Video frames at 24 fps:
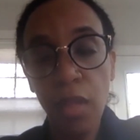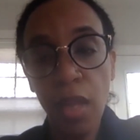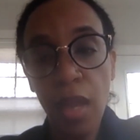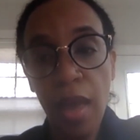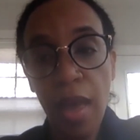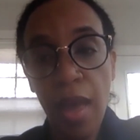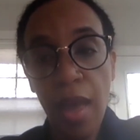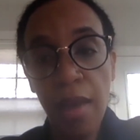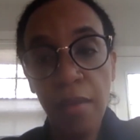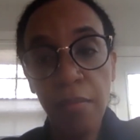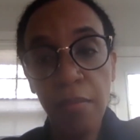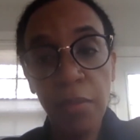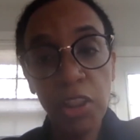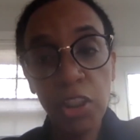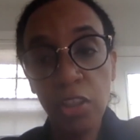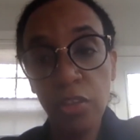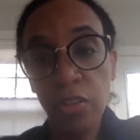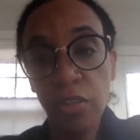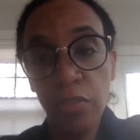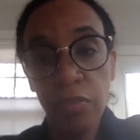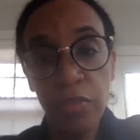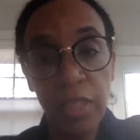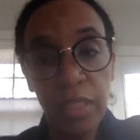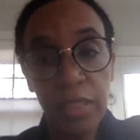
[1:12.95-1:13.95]
And much of
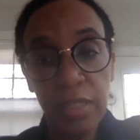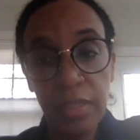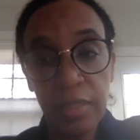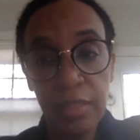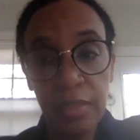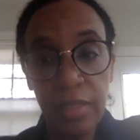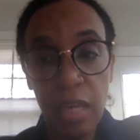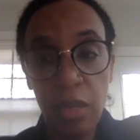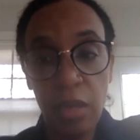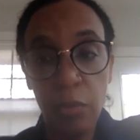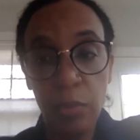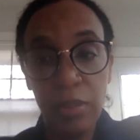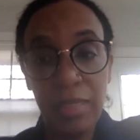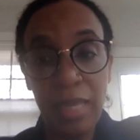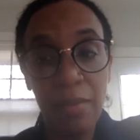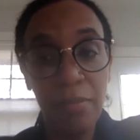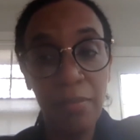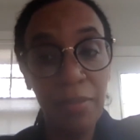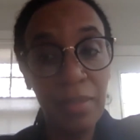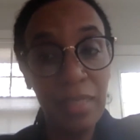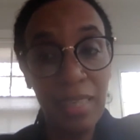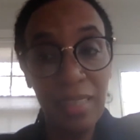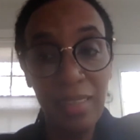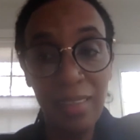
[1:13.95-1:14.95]
the real estate was
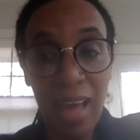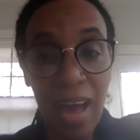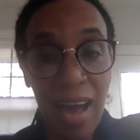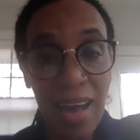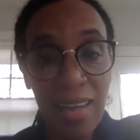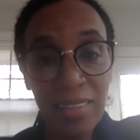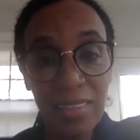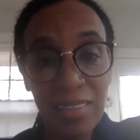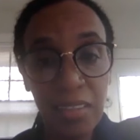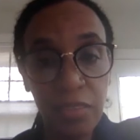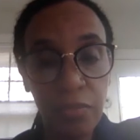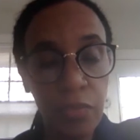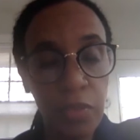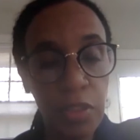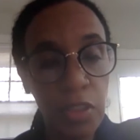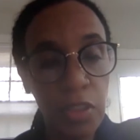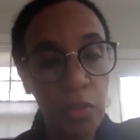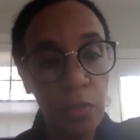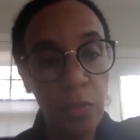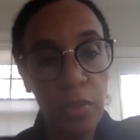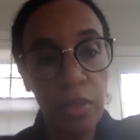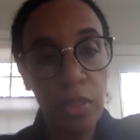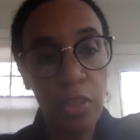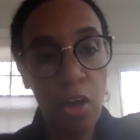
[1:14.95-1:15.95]
empty lots filled
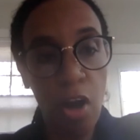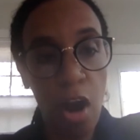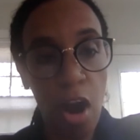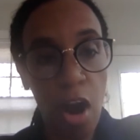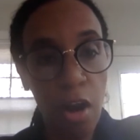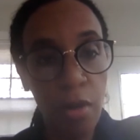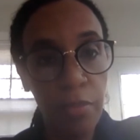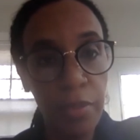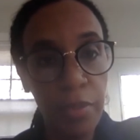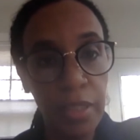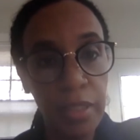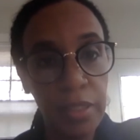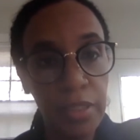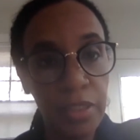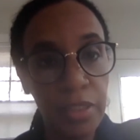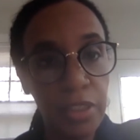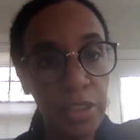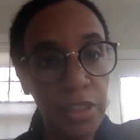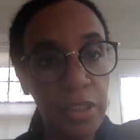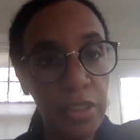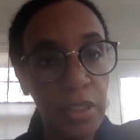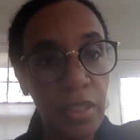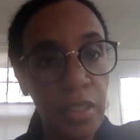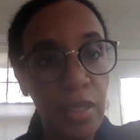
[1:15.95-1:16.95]
with garbage,